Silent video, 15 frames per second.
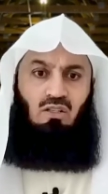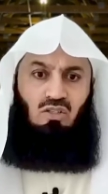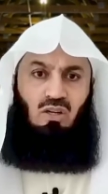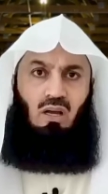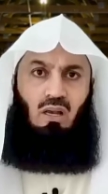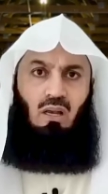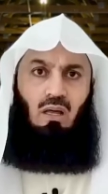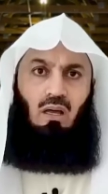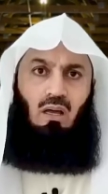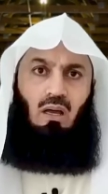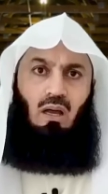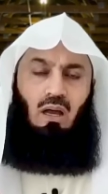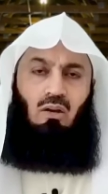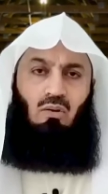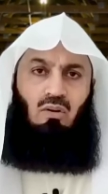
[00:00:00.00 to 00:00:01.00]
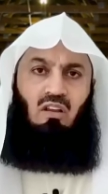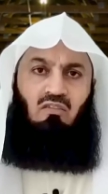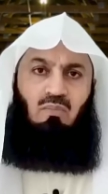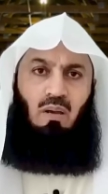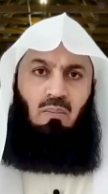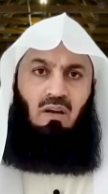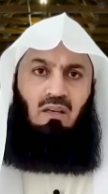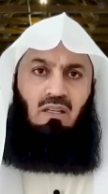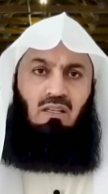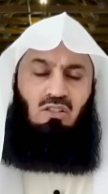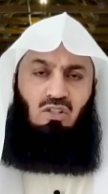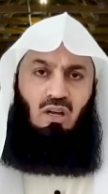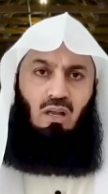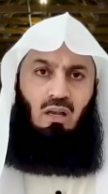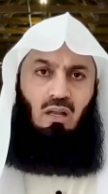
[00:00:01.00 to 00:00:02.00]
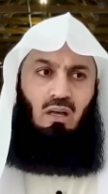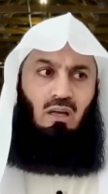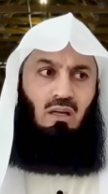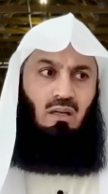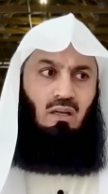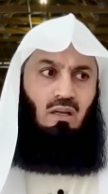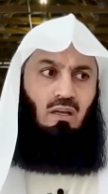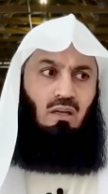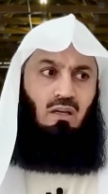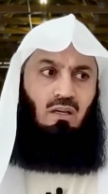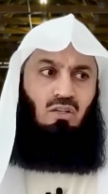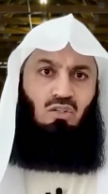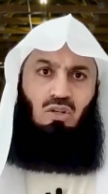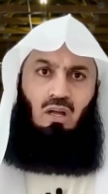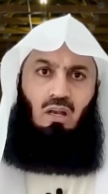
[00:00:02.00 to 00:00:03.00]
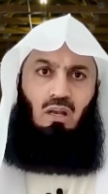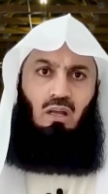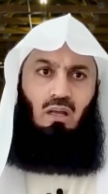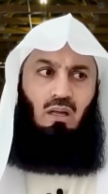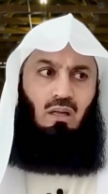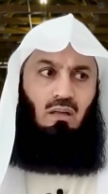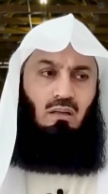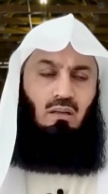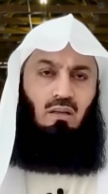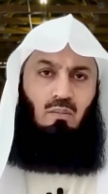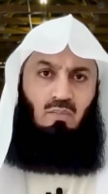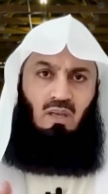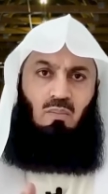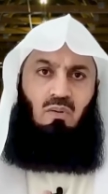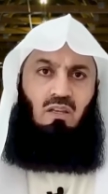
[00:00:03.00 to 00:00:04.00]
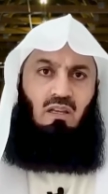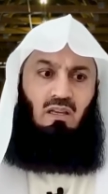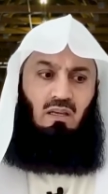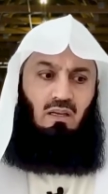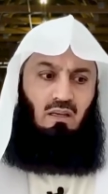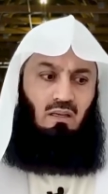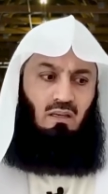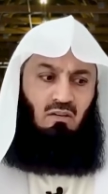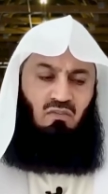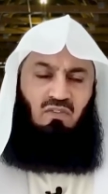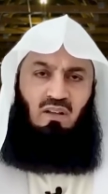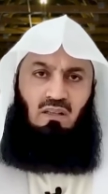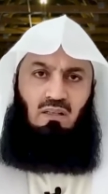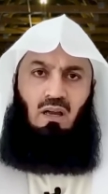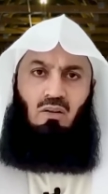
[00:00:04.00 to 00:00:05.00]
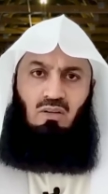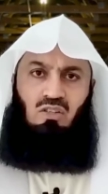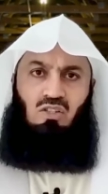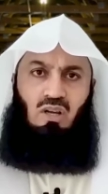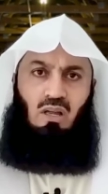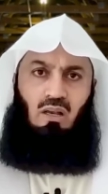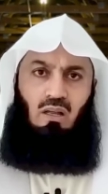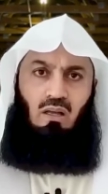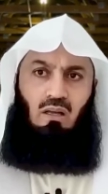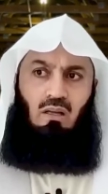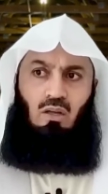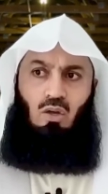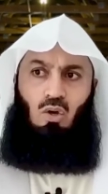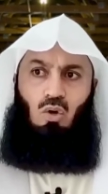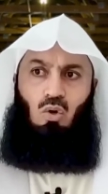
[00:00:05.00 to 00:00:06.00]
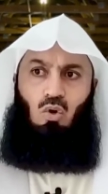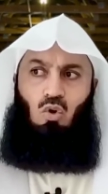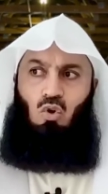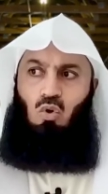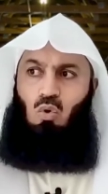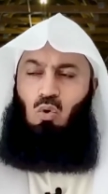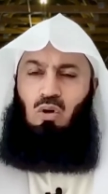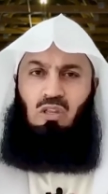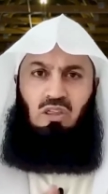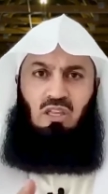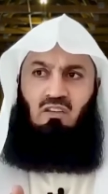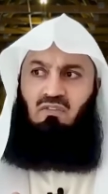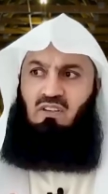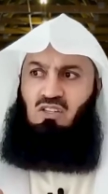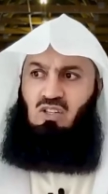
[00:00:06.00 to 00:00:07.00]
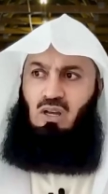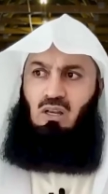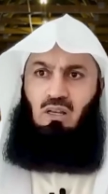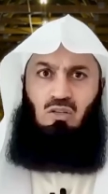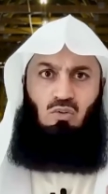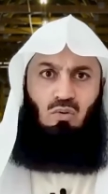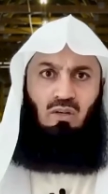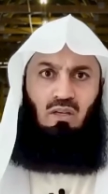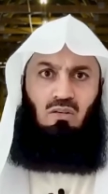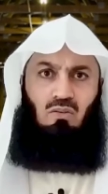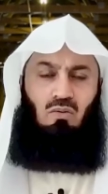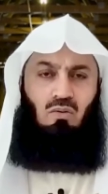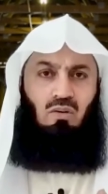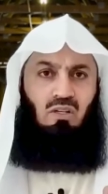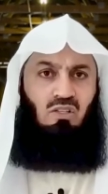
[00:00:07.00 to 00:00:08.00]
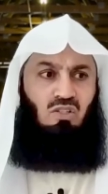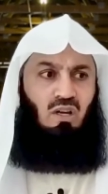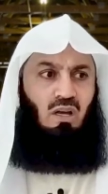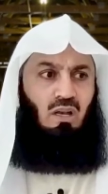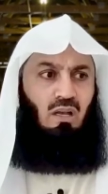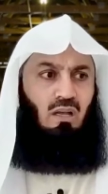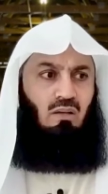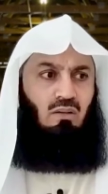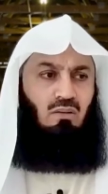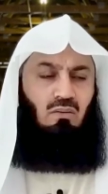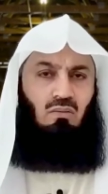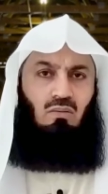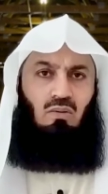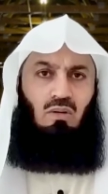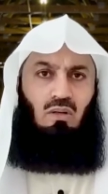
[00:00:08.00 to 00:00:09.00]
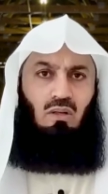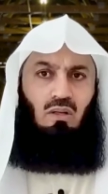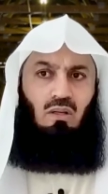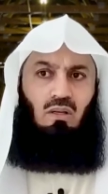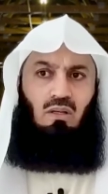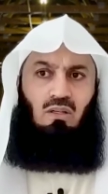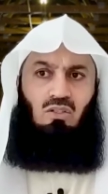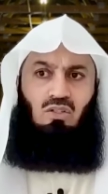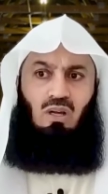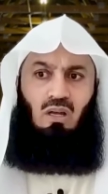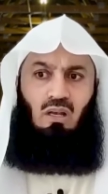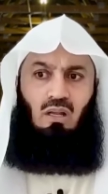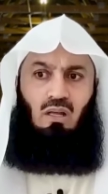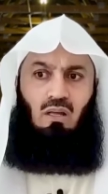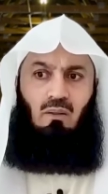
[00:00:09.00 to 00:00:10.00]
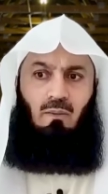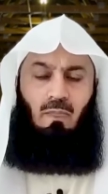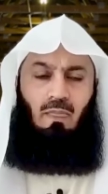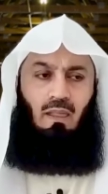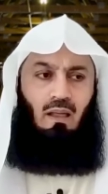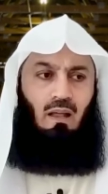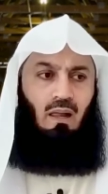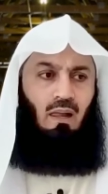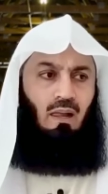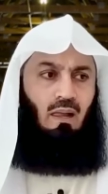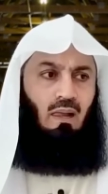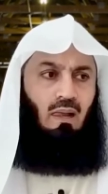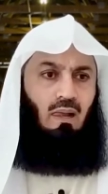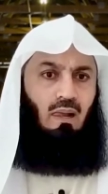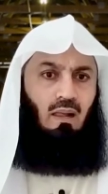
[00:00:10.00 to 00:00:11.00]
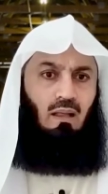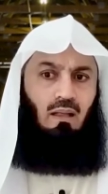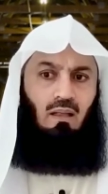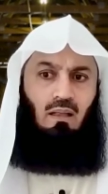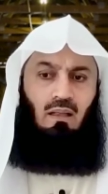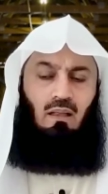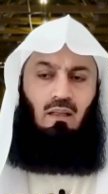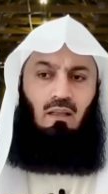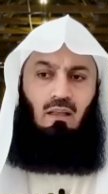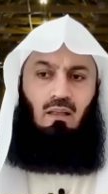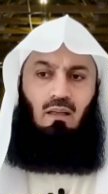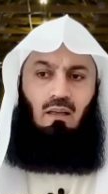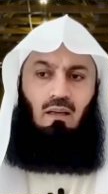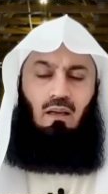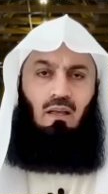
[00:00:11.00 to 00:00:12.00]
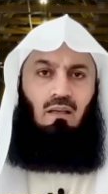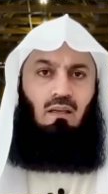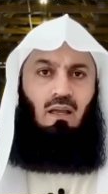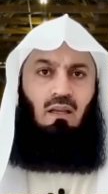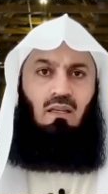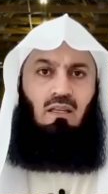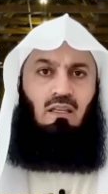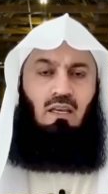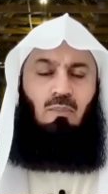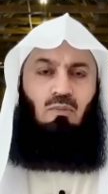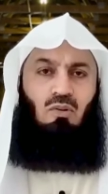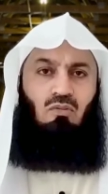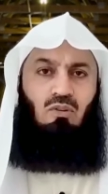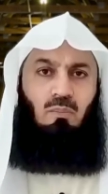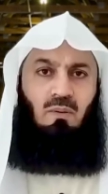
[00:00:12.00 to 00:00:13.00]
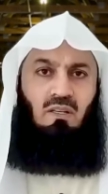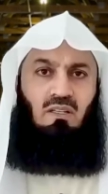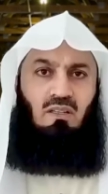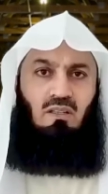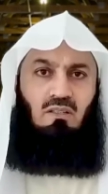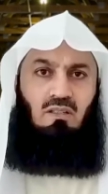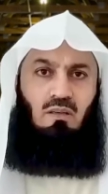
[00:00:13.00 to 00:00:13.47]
inshallah. I don't have my money, inshallah, inshallah. Maybe it fell down, inshallah, or, or a thief, inshallah, took it, or inshallah, you know, inshallah, I. And, and he kept on repeating